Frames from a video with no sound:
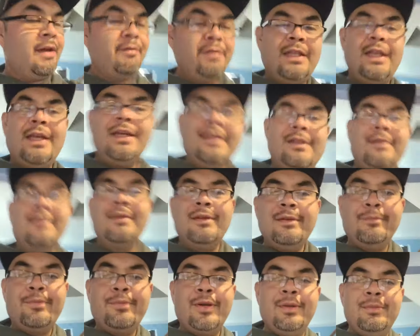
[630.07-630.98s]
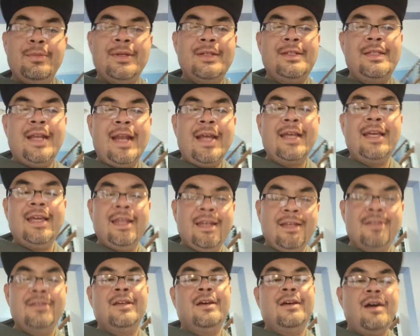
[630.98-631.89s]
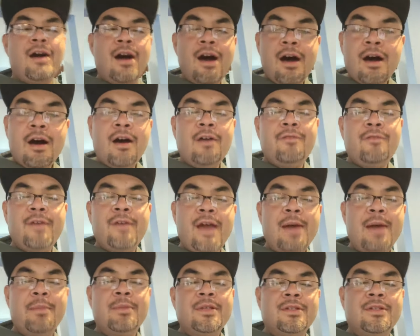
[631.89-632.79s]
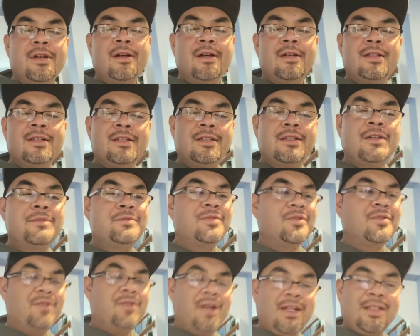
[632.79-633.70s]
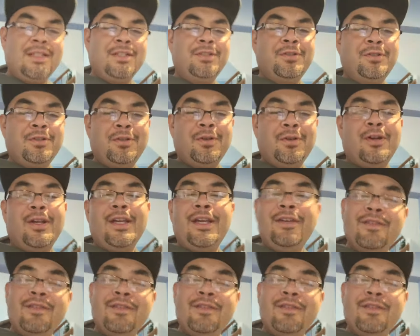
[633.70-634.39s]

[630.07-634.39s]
Everything pretty much that I get is uh, off Amazon because it comes directly to your door.